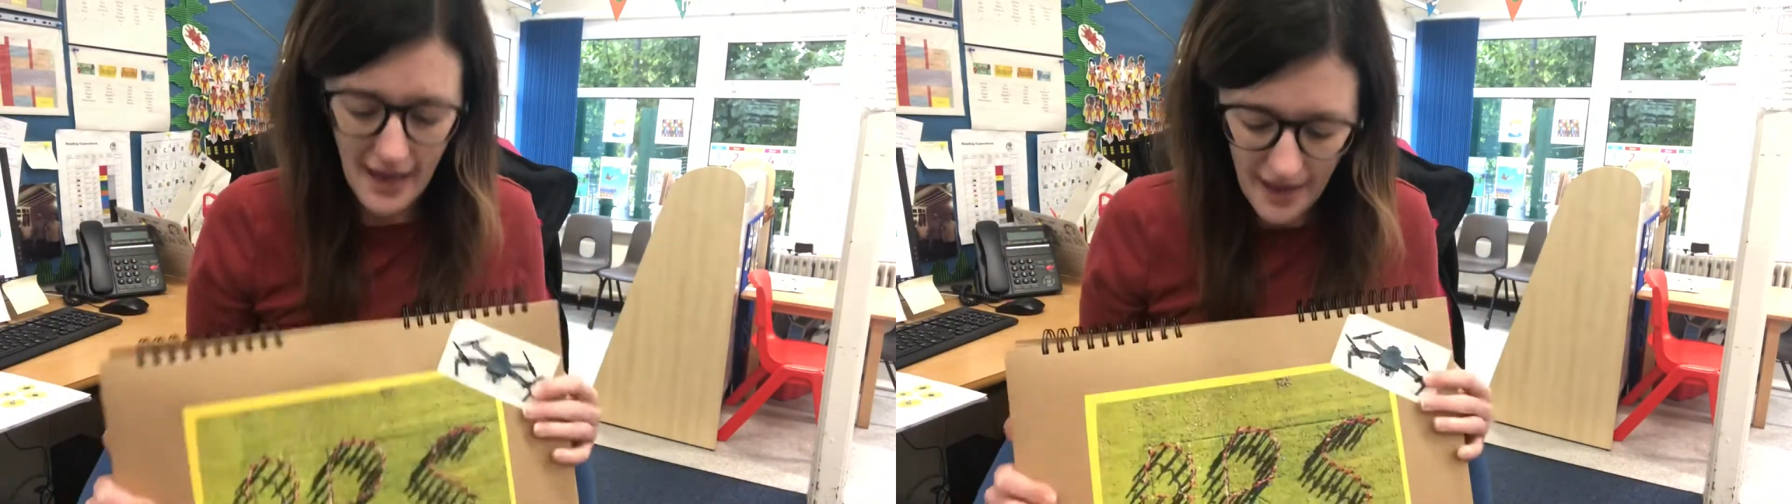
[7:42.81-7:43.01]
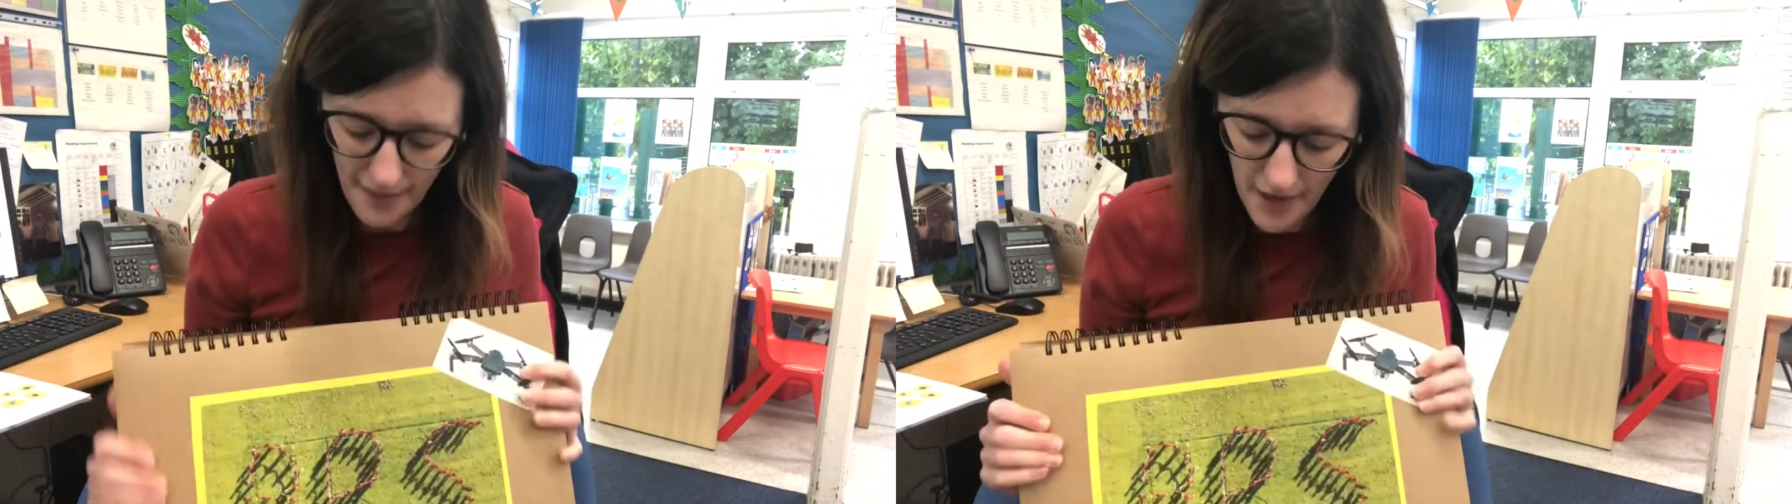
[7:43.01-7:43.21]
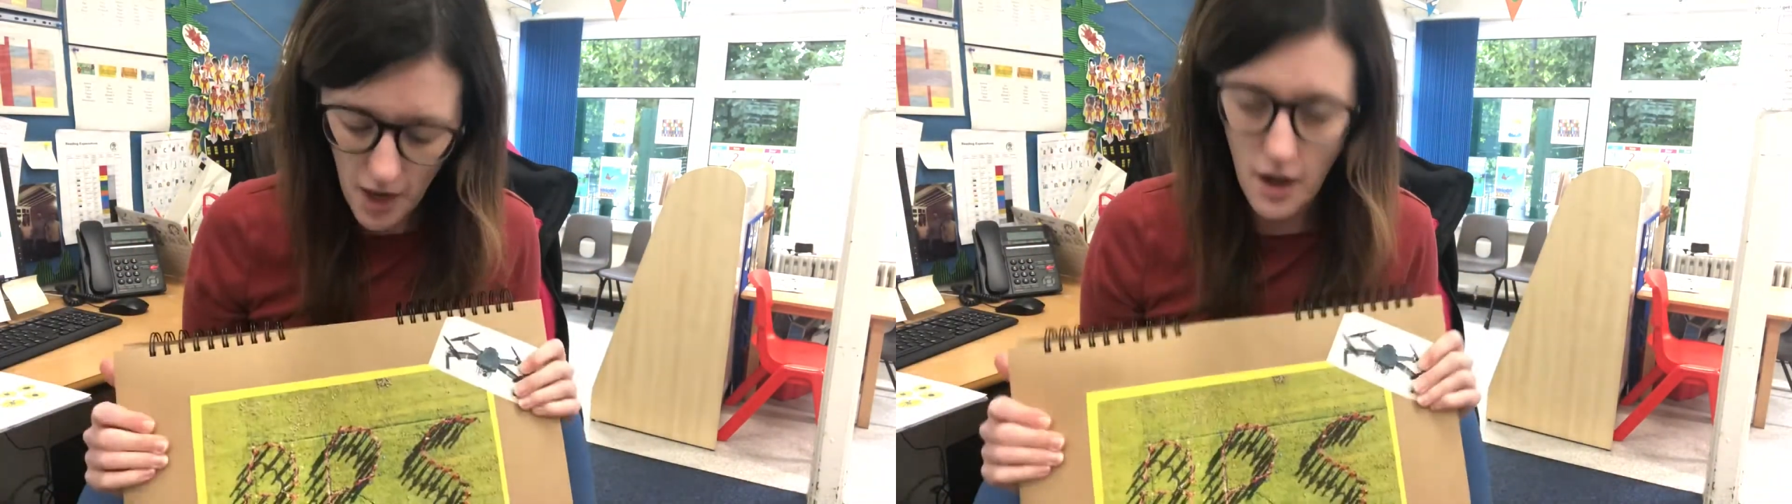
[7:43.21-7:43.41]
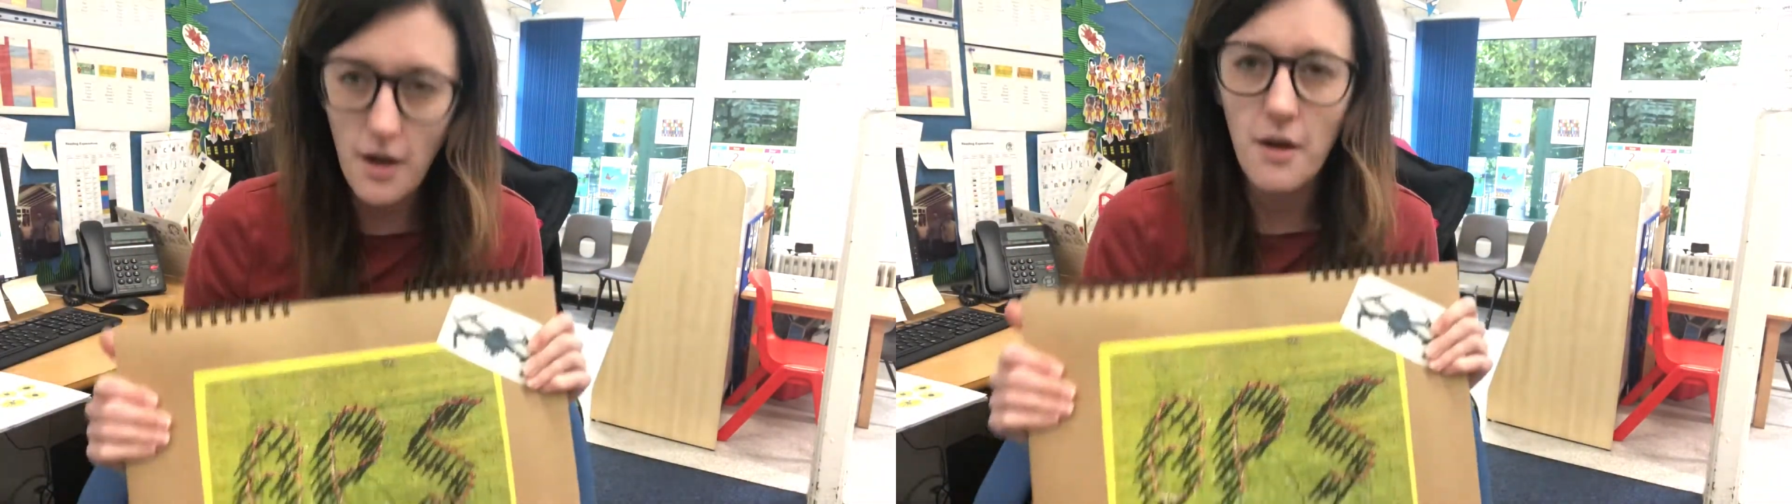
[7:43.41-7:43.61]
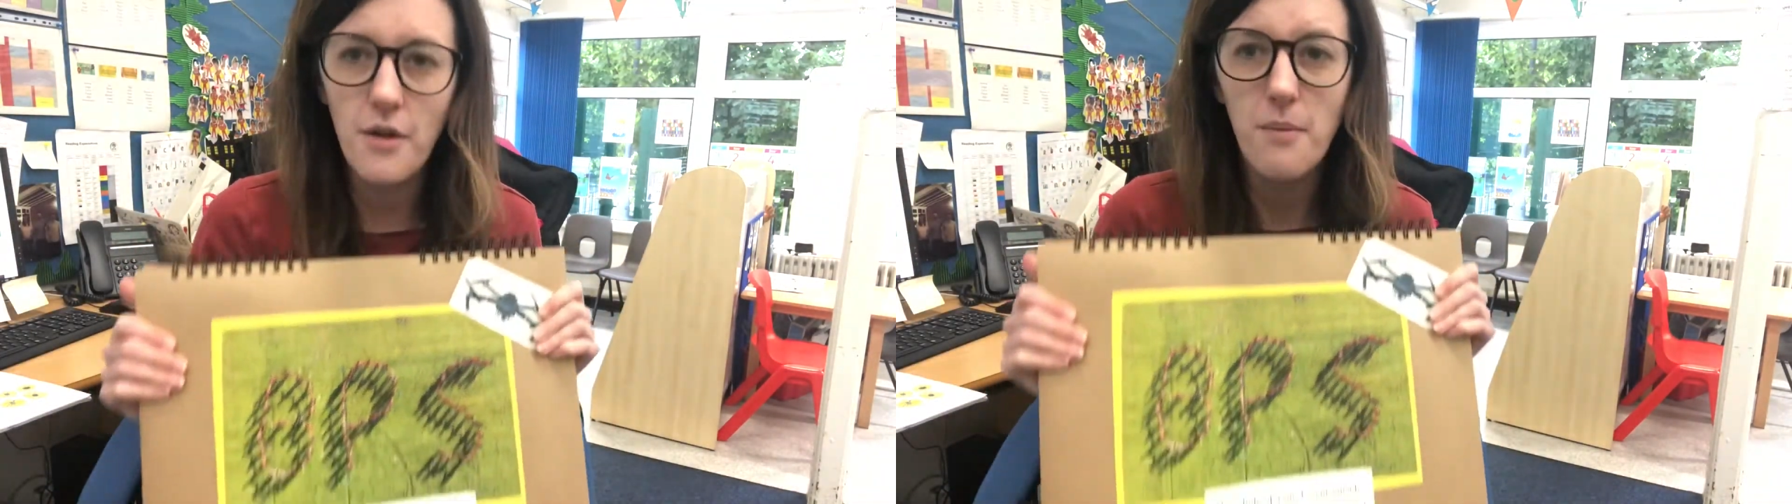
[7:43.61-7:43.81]
and they are
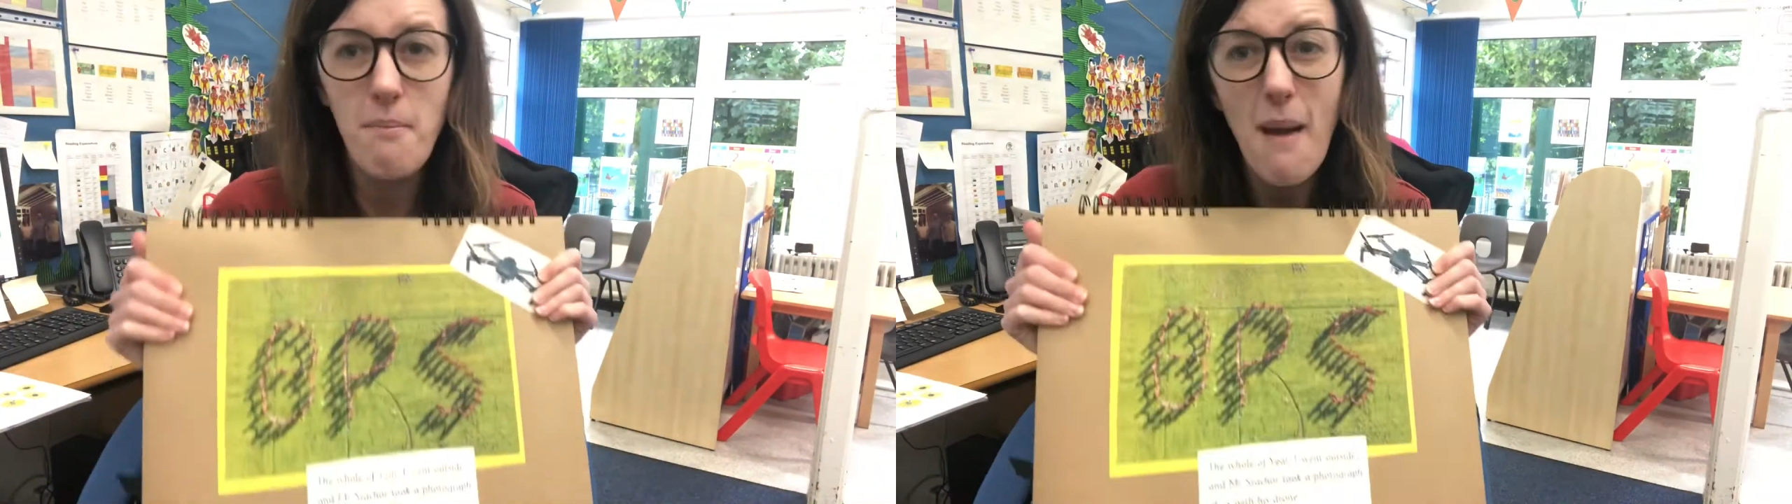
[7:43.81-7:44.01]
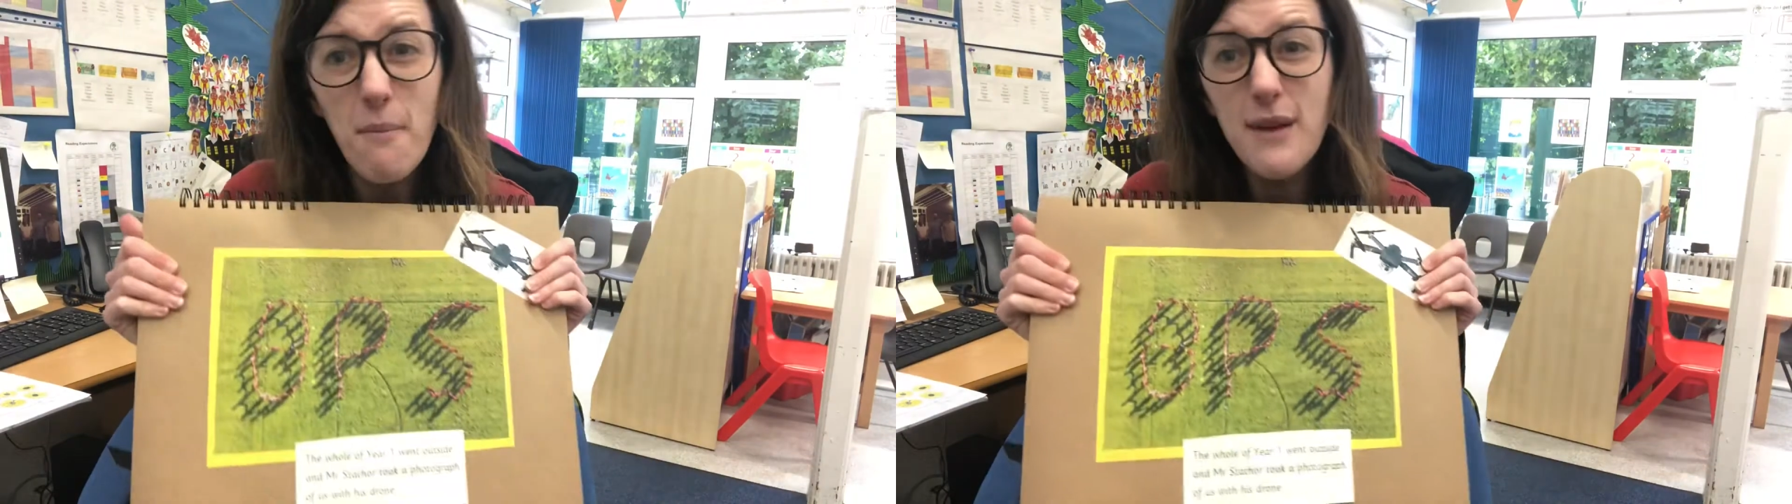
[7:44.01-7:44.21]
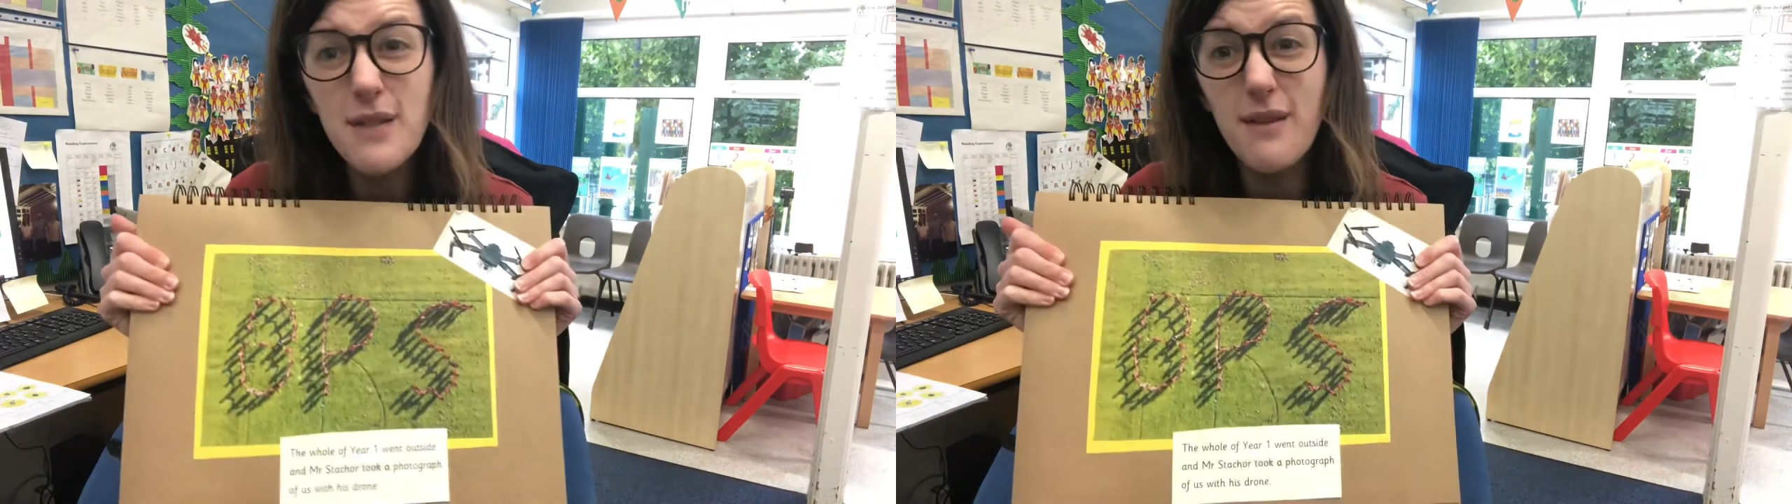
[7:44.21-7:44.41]
memories